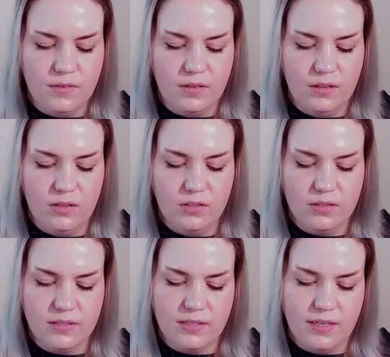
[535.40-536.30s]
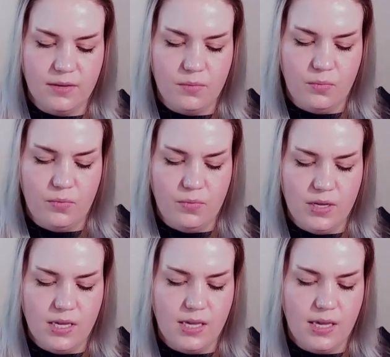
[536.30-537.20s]
Looks like
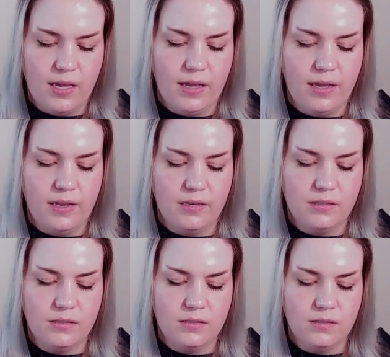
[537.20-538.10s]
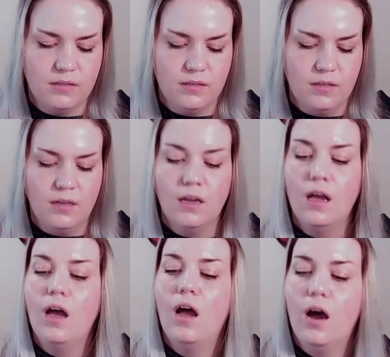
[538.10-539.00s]
we get...
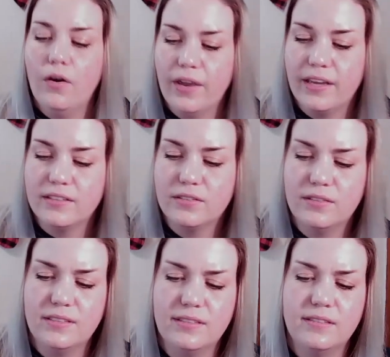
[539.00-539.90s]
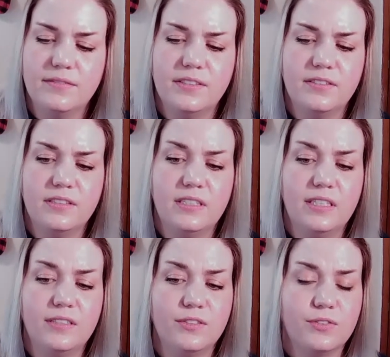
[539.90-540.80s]
Okay, so this is a very
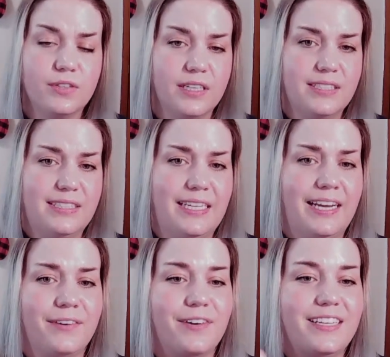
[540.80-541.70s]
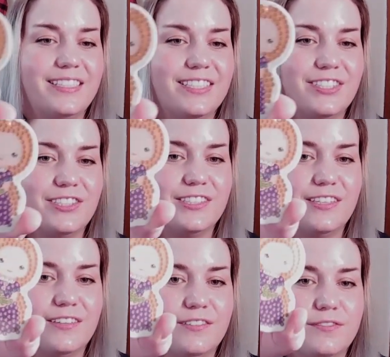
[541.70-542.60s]
interesting rendition
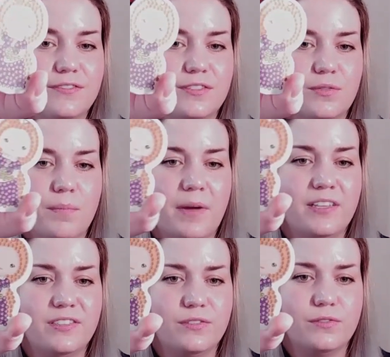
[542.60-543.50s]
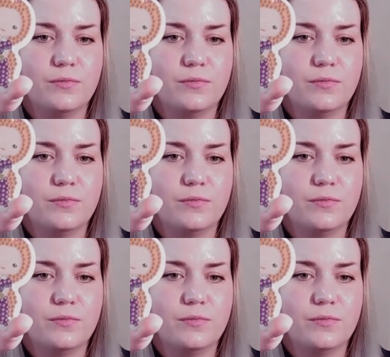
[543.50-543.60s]
of Rapunzel from